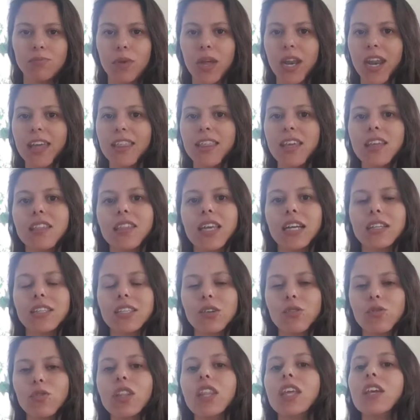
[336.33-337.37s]
But I think that's
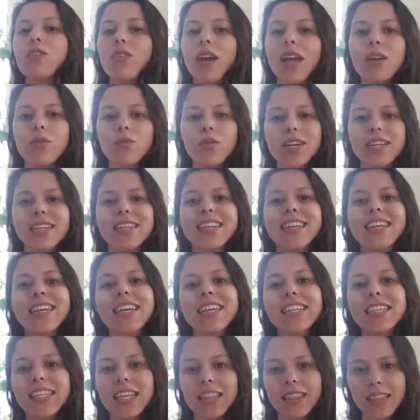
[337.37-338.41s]
a really great one
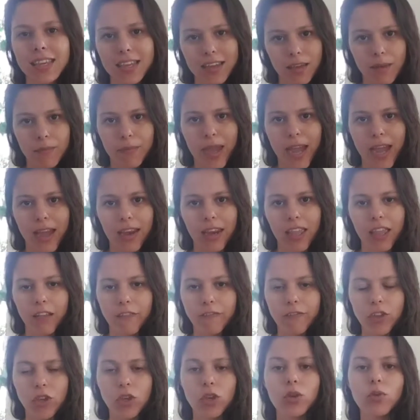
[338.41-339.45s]
to think about
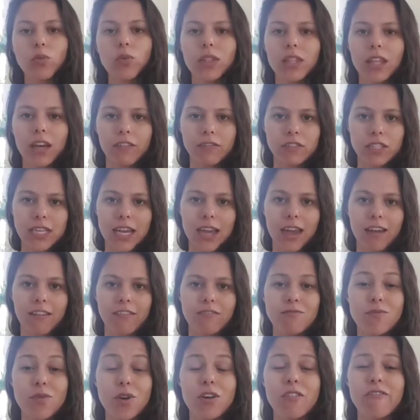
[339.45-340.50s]
if you would love to have
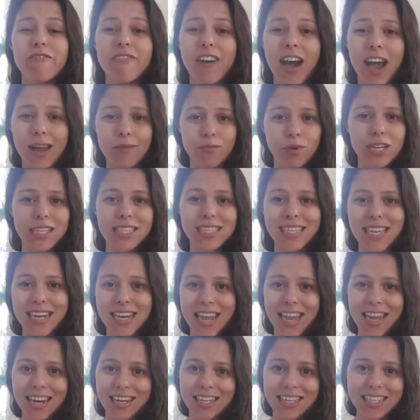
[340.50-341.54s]
more vibrance and
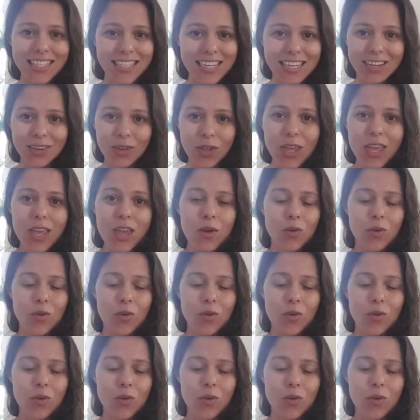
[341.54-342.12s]
energy